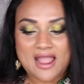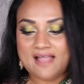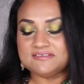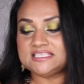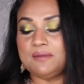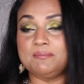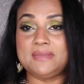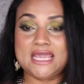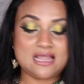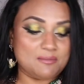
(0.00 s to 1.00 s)
have some
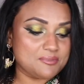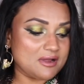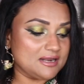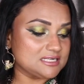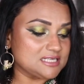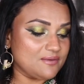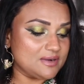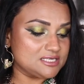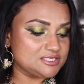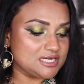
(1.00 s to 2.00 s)
makeup products I
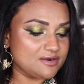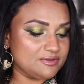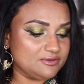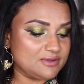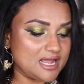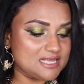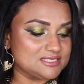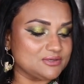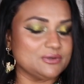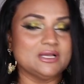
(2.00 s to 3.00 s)
want to share with you guys.
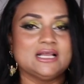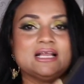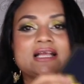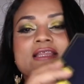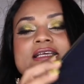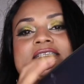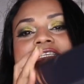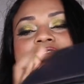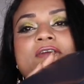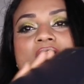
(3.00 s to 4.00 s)
So this
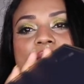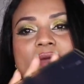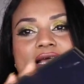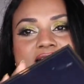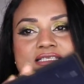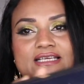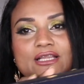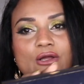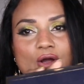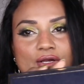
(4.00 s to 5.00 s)
is from Estee
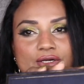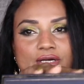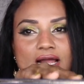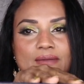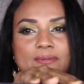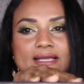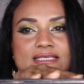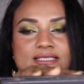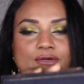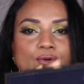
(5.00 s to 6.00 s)
Lauder. I
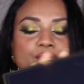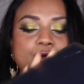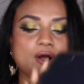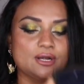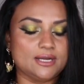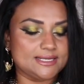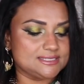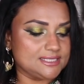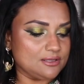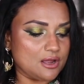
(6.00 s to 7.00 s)
placed an order on
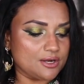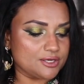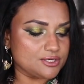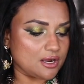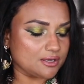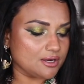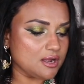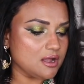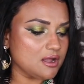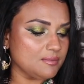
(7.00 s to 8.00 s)

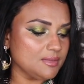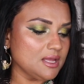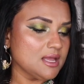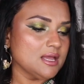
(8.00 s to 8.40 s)
esteelauder.com.